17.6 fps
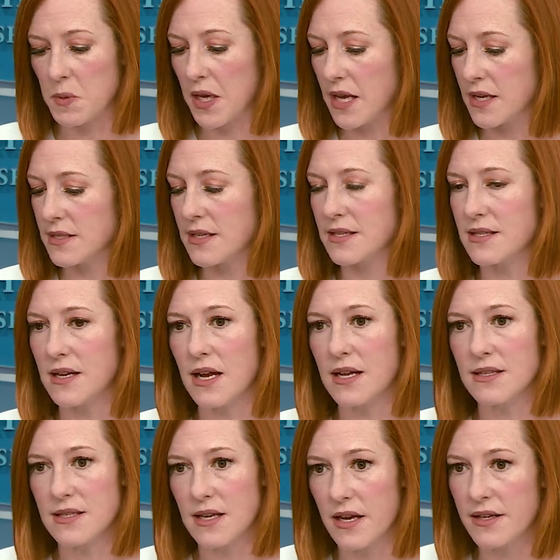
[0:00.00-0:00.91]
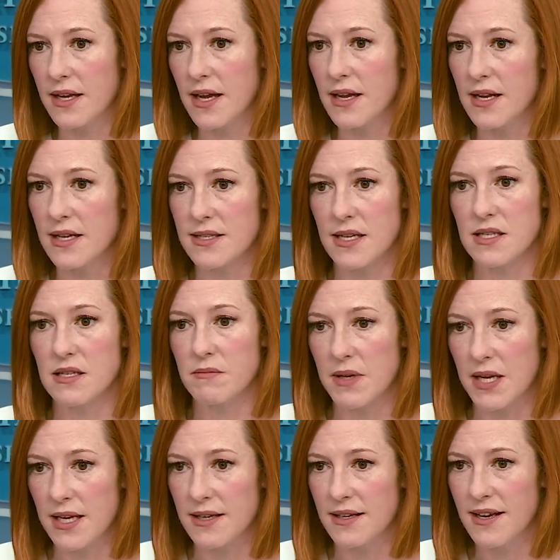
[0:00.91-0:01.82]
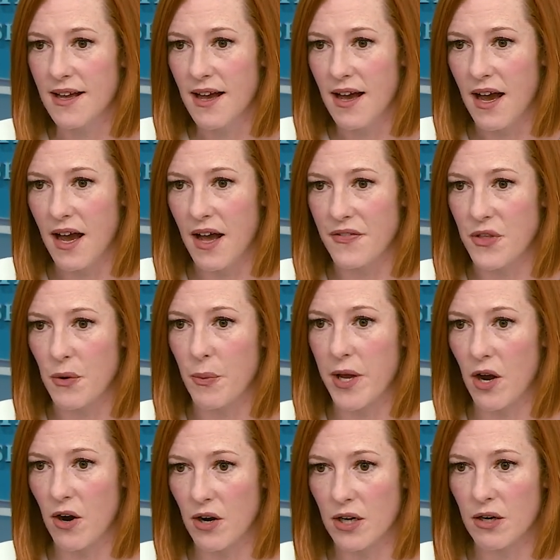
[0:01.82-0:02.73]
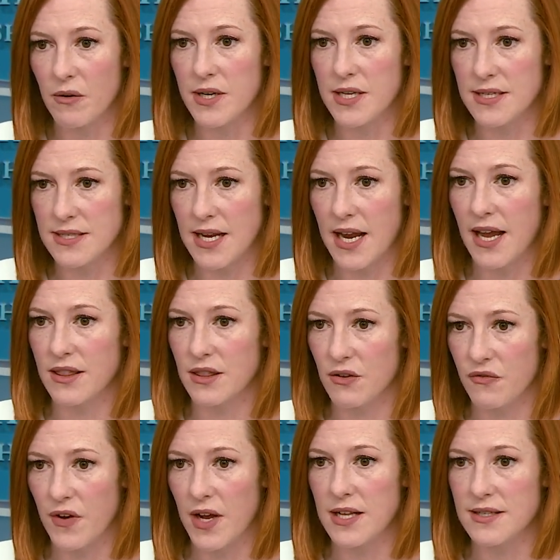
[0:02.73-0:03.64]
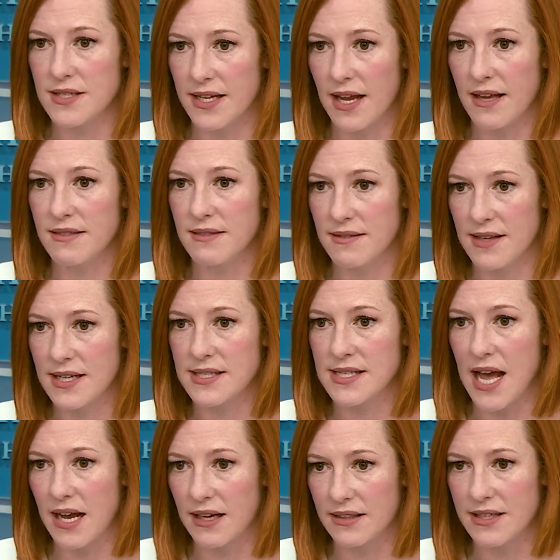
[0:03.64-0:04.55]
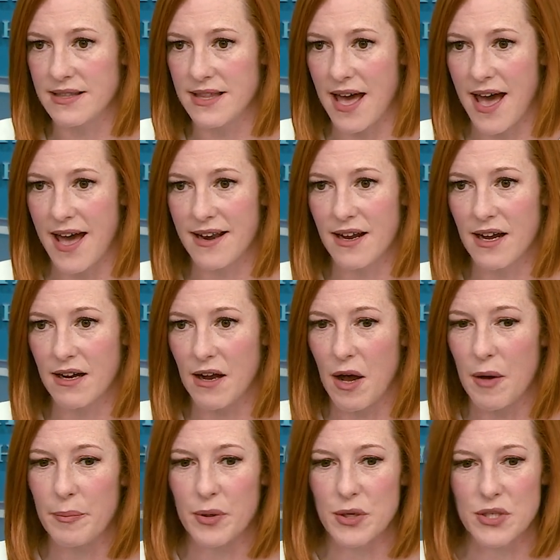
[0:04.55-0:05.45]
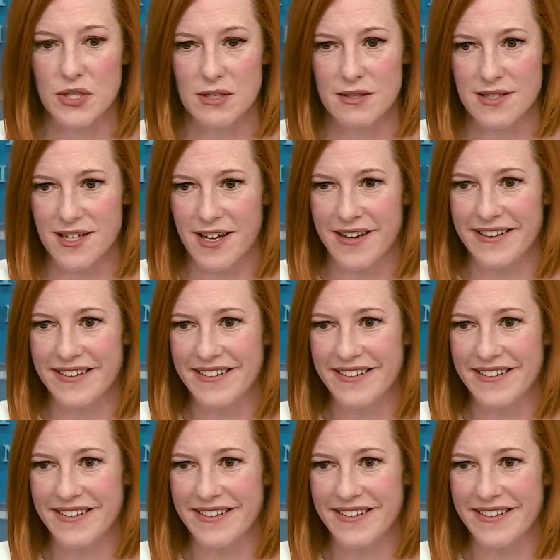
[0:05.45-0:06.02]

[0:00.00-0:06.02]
because it's not done yet, it doesn't mean that we aren't going to stay at the fight to get exactly that accomplished and done.